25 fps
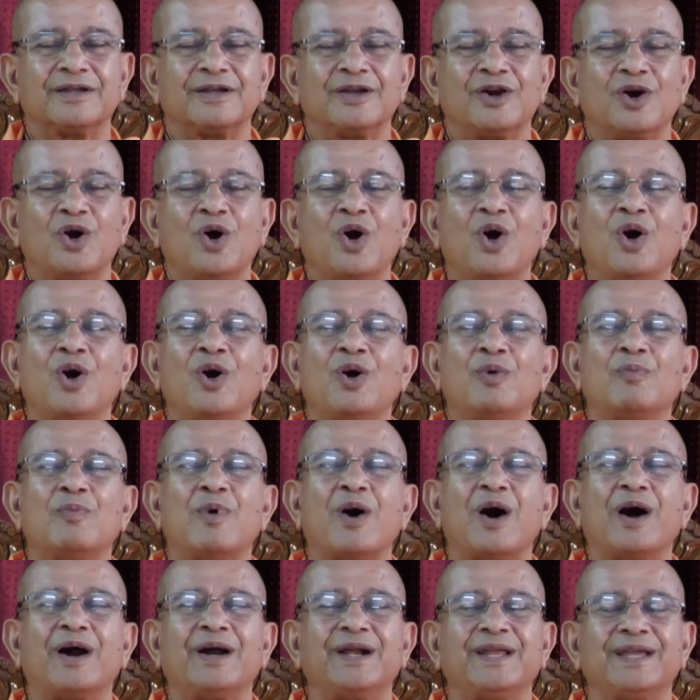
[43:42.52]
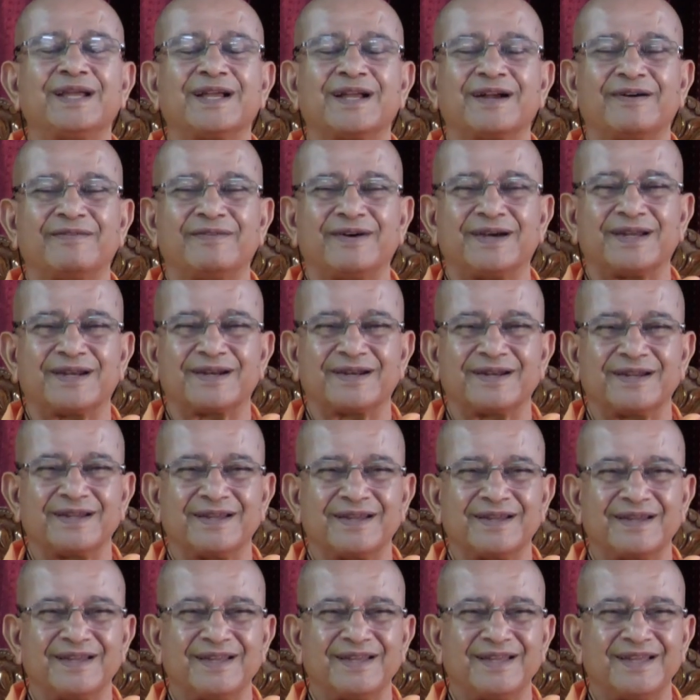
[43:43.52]
oh, body cover,
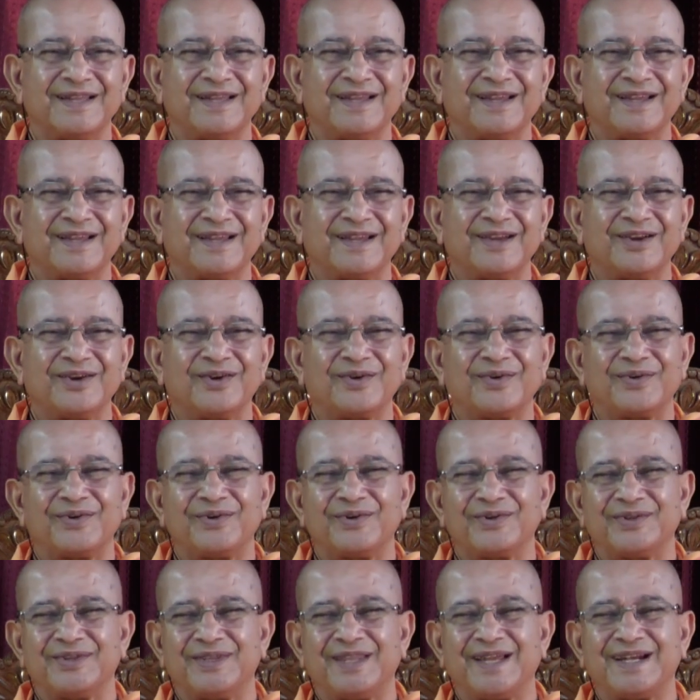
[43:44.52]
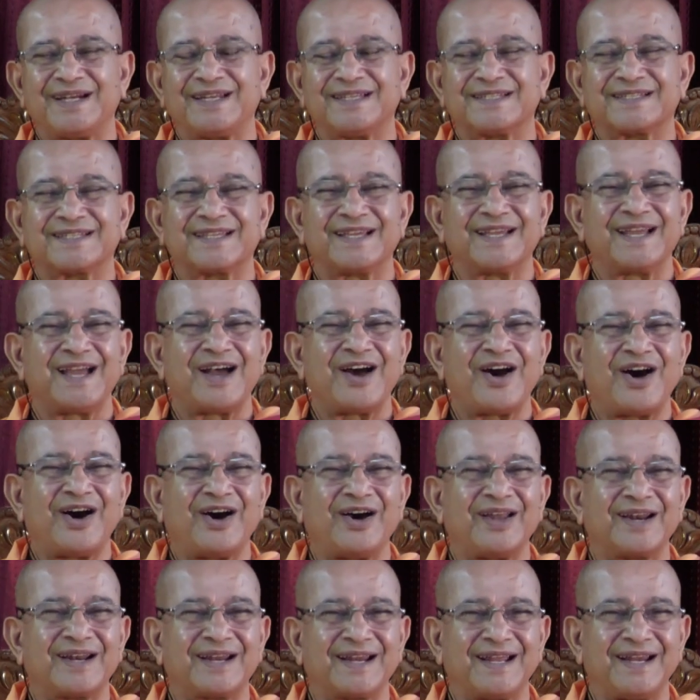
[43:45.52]
oh, that is
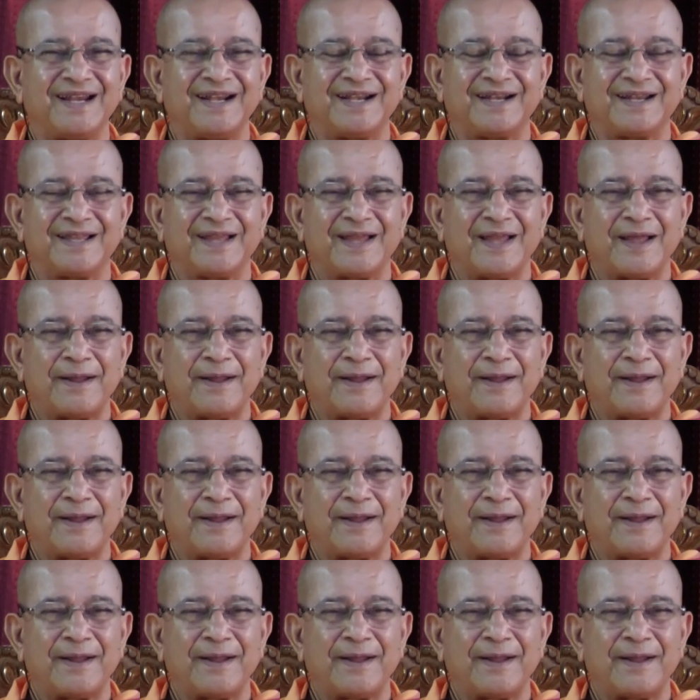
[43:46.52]
all right.